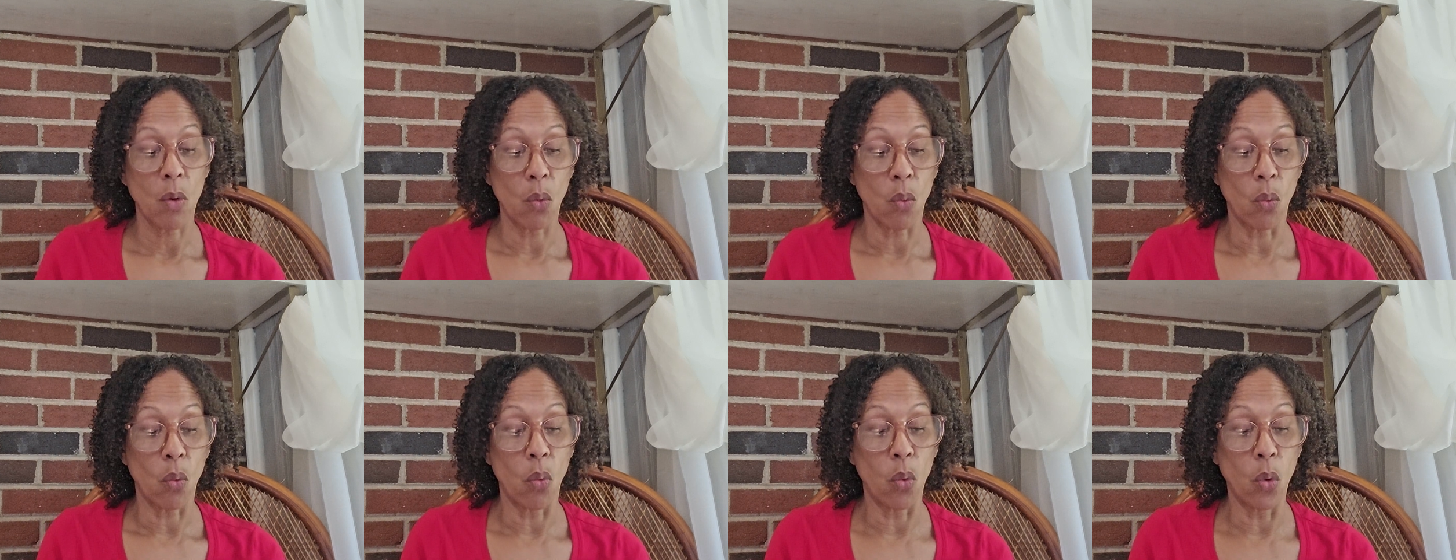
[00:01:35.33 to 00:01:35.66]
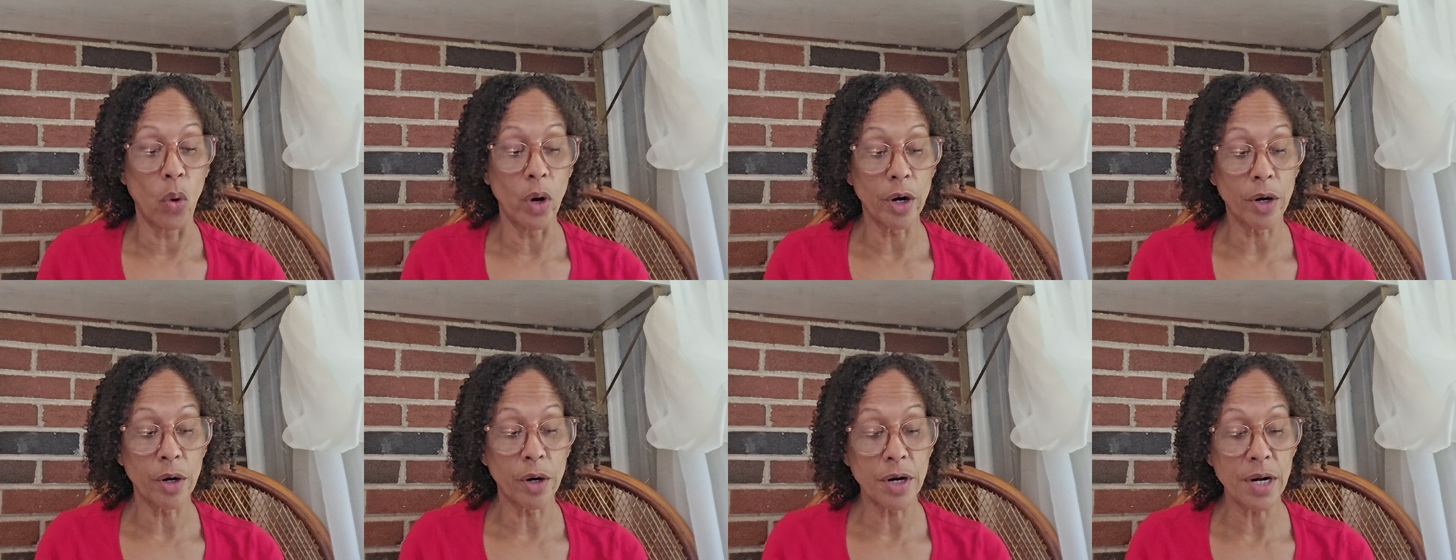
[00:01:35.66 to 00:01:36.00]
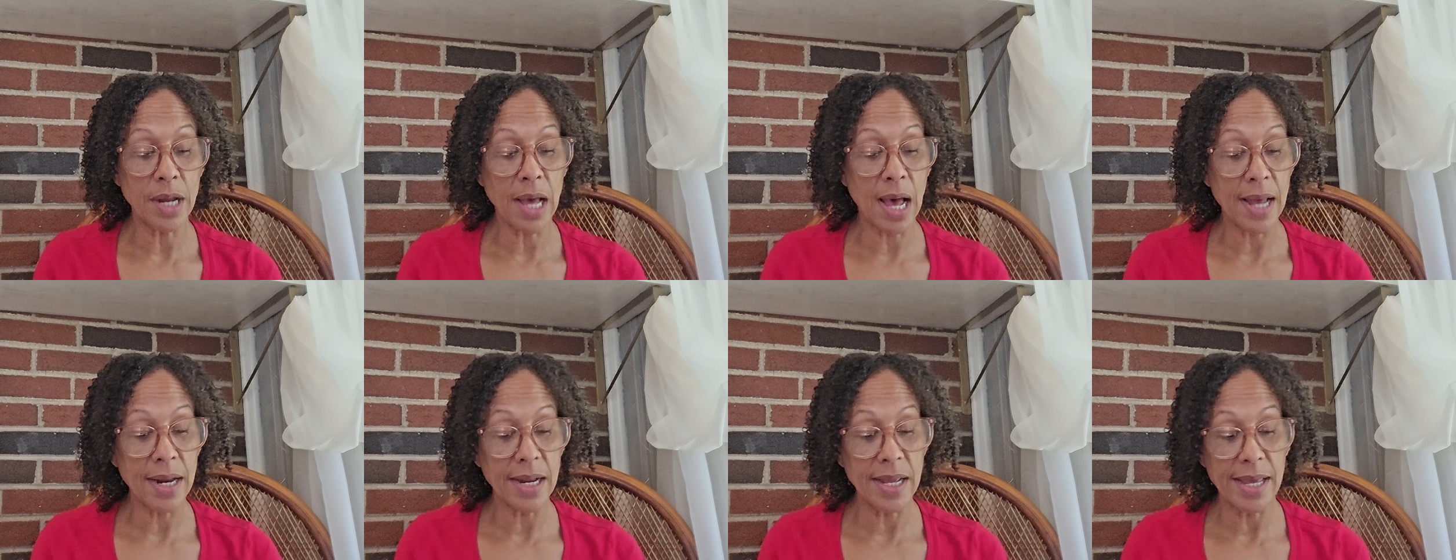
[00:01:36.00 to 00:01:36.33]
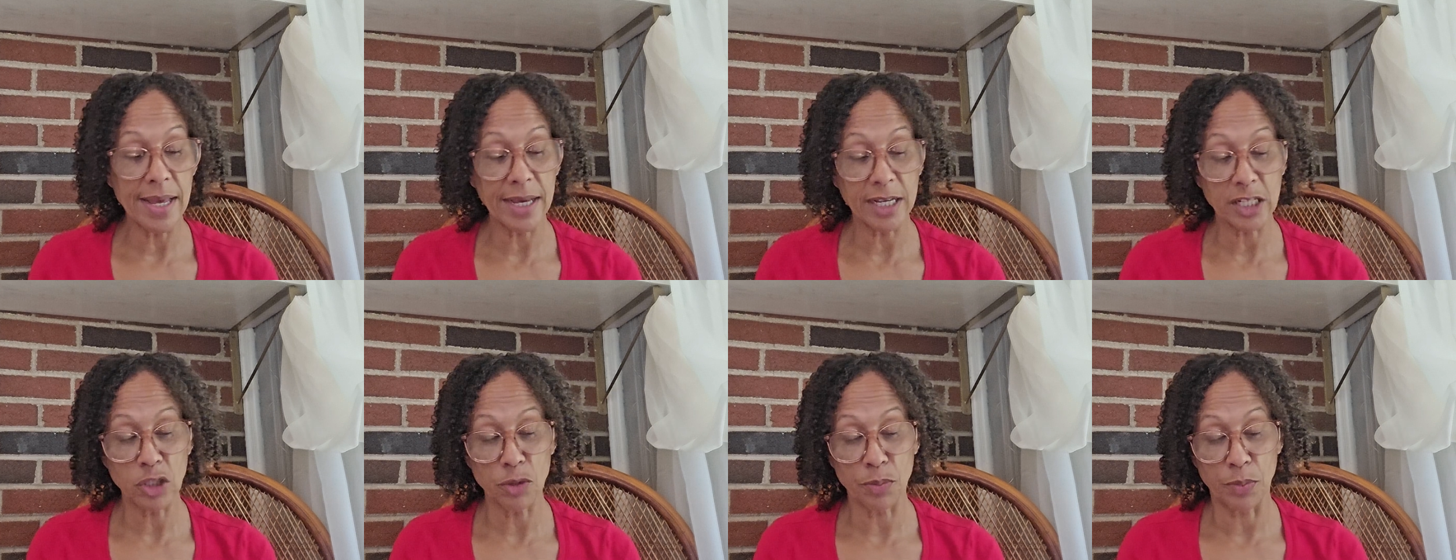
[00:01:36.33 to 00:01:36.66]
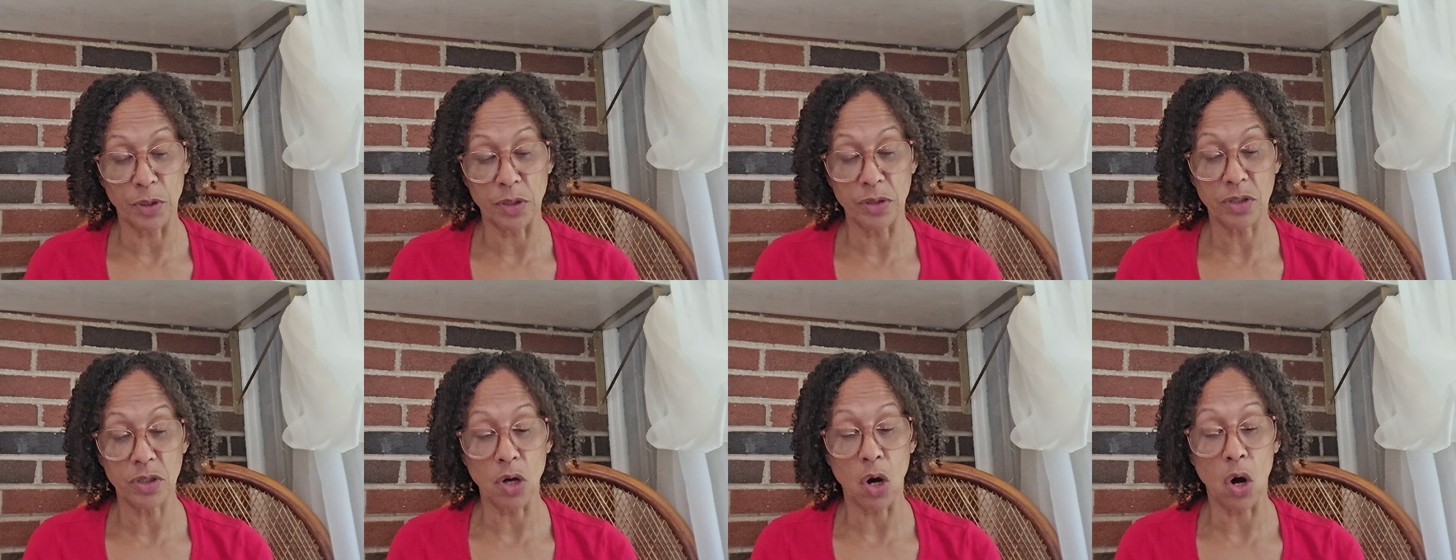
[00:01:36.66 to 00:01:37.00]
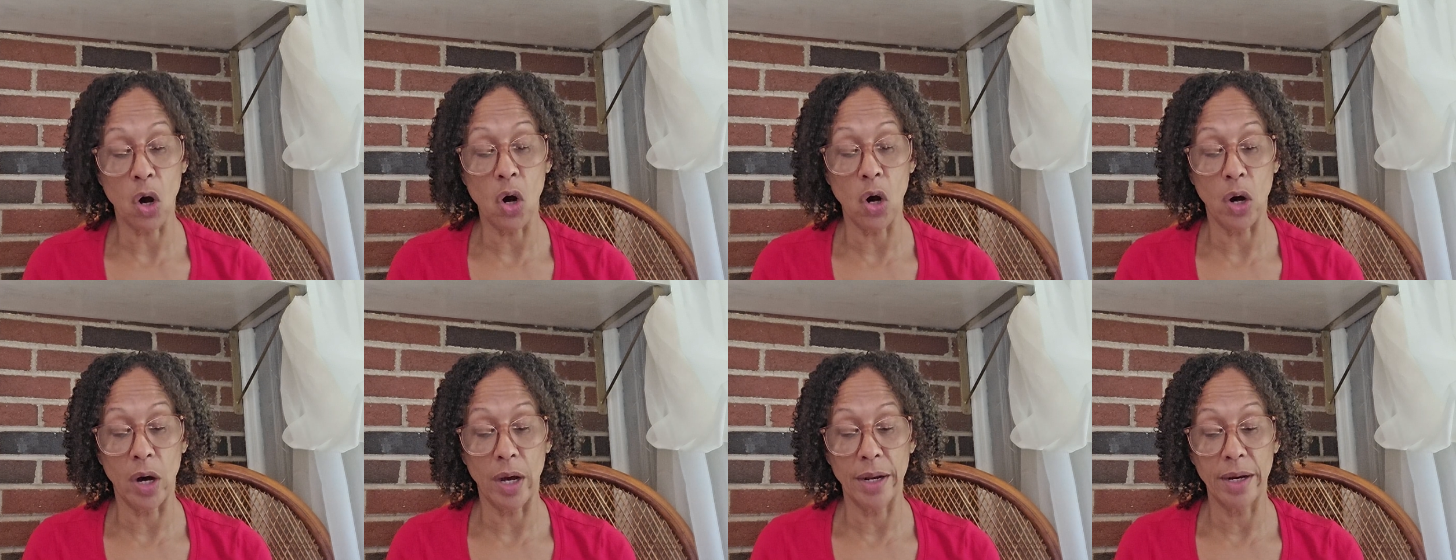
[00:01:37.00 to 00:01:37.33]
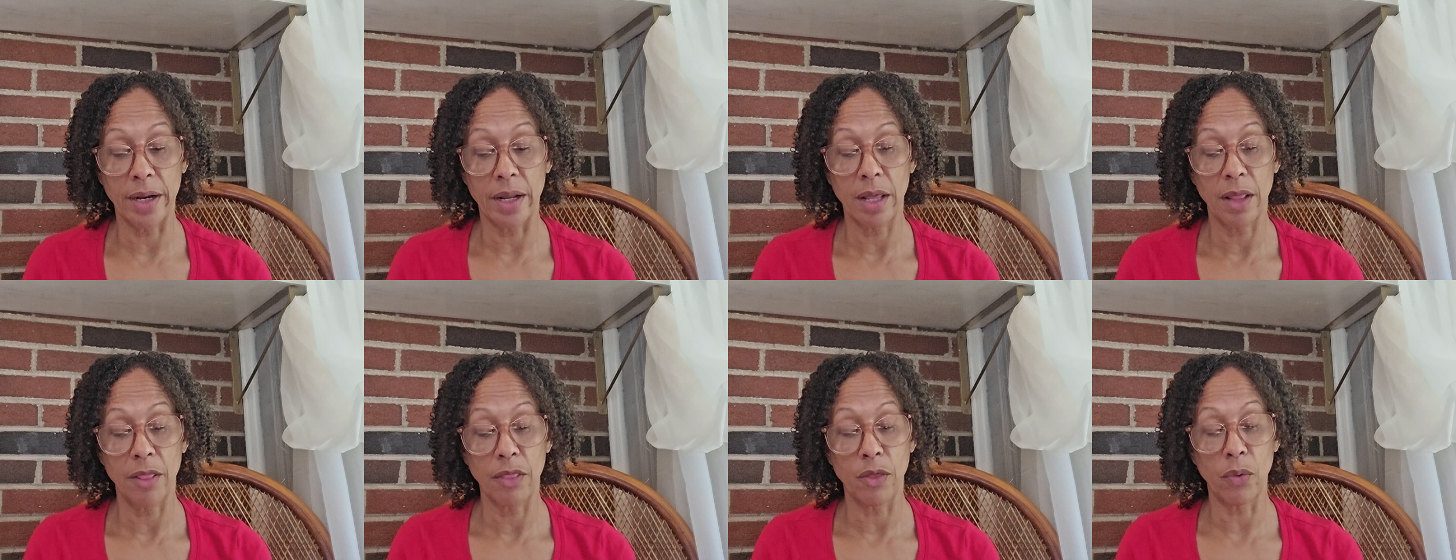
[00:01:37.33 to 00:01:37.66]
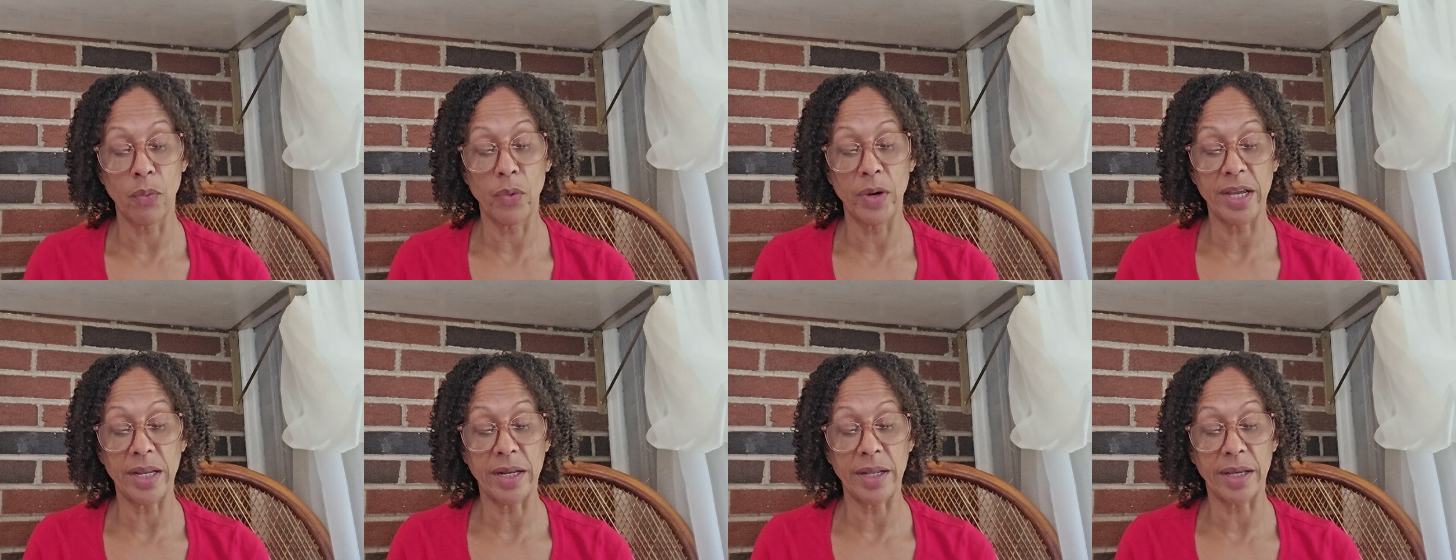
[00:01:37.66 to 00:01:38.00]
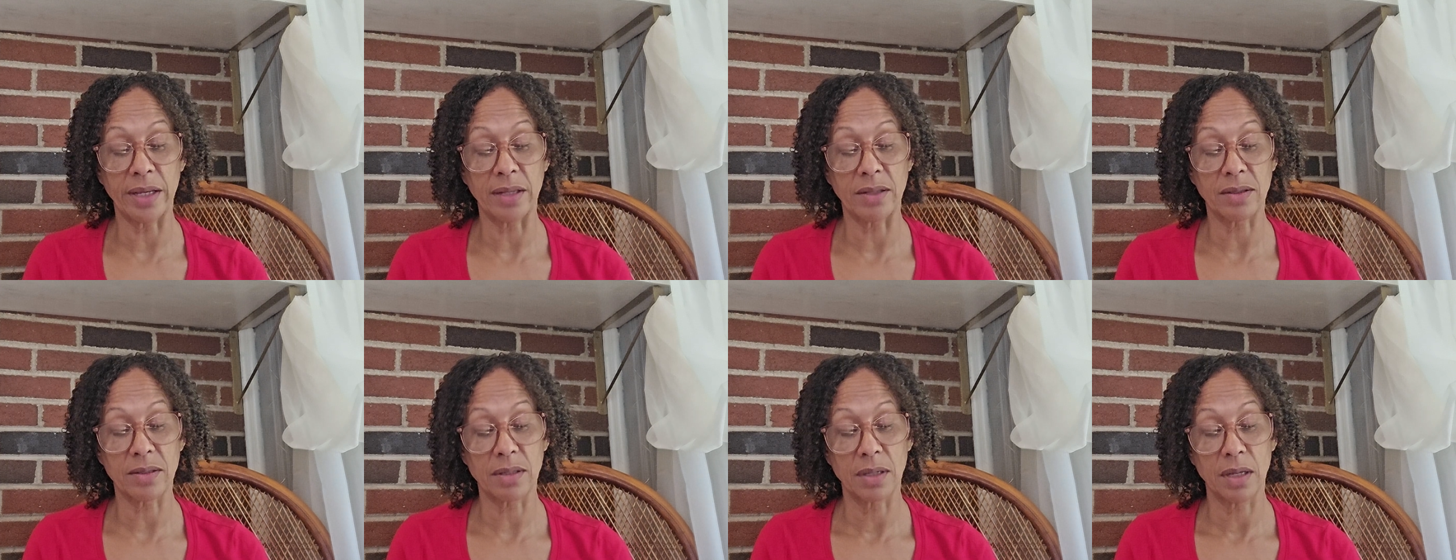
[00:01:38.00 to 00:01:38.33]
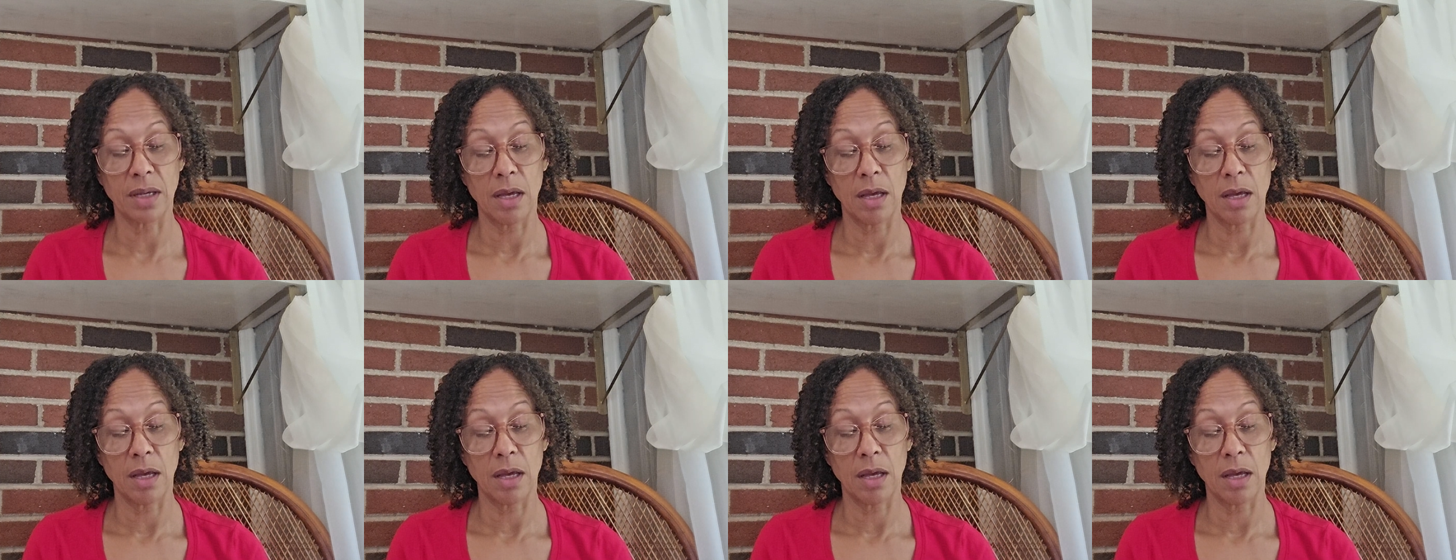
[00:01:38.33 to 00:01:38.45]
we're not experts on the readings